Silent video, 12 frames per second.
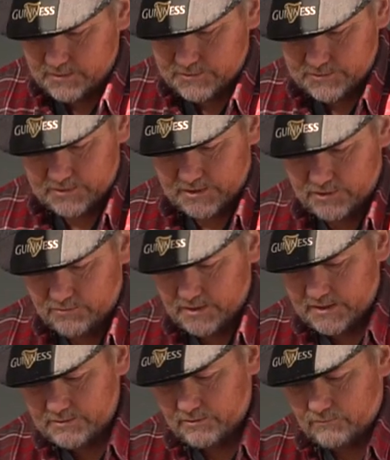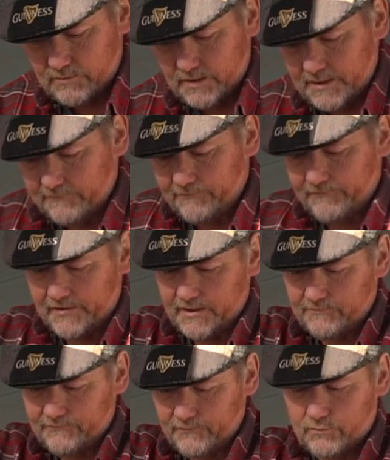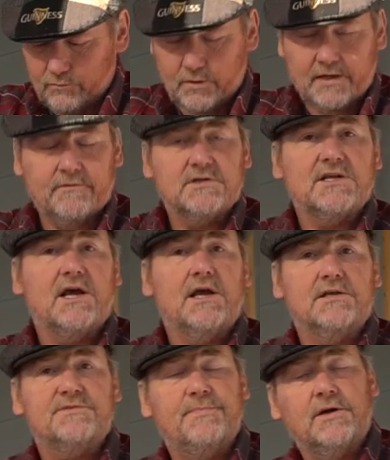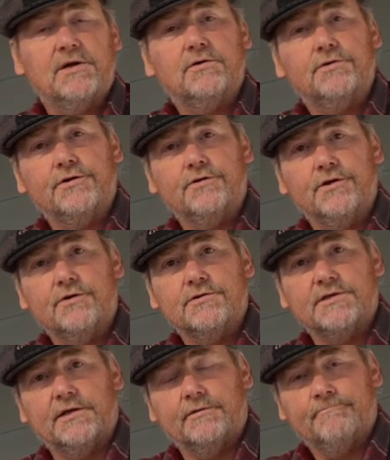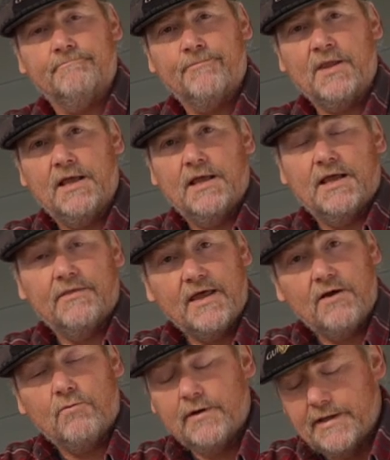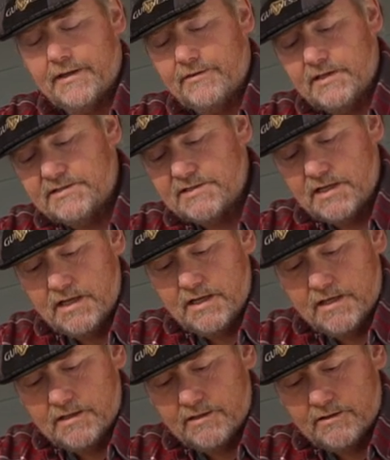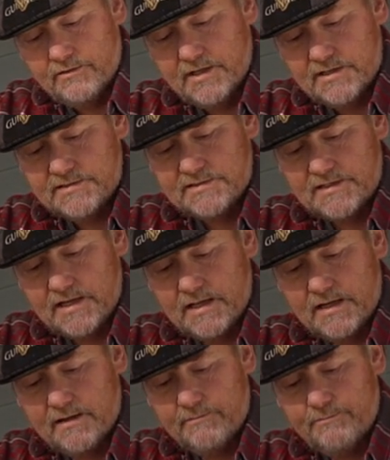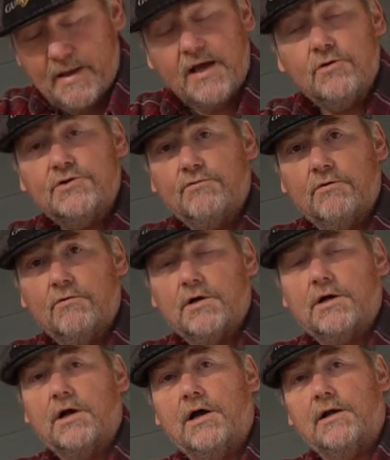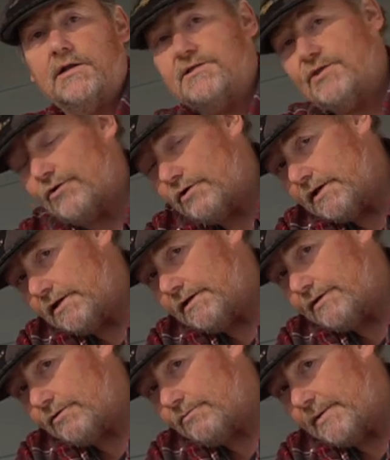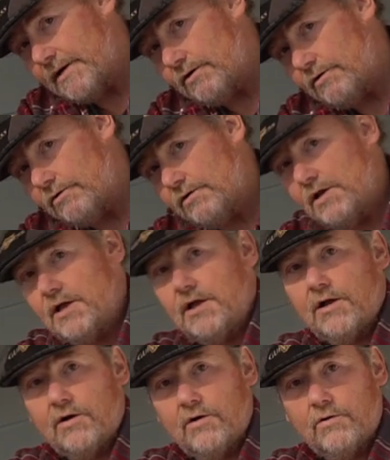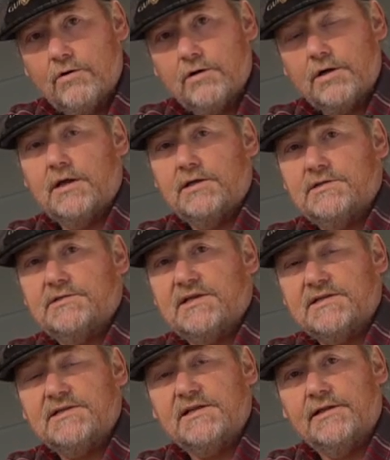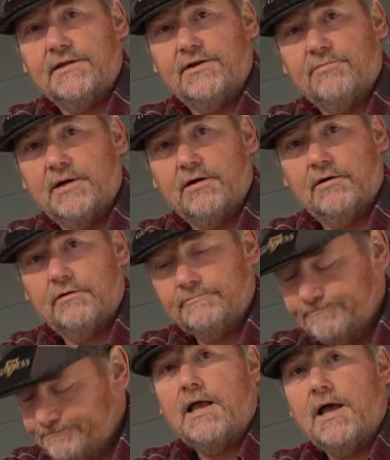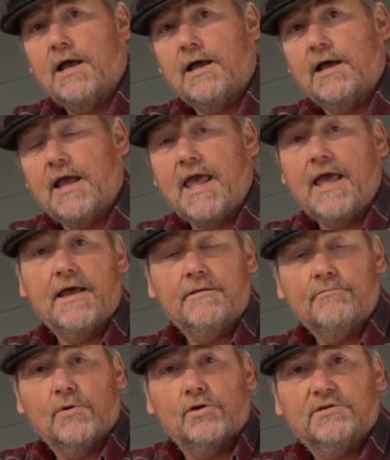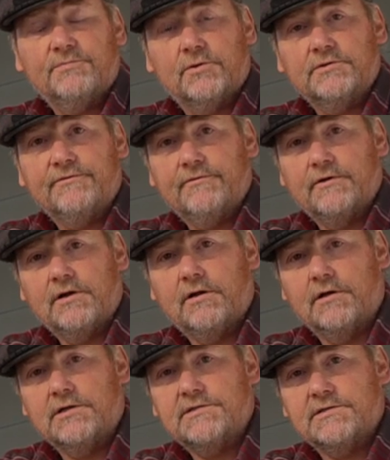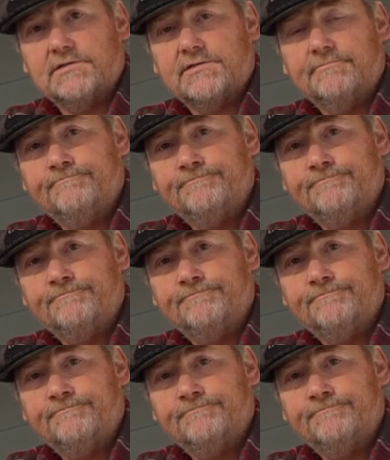so that you get the right fit for whatever size barrel you're using. And that way this pouch will work on a 30 liter barrel or a 60 liter barrel and multiple different harnesses.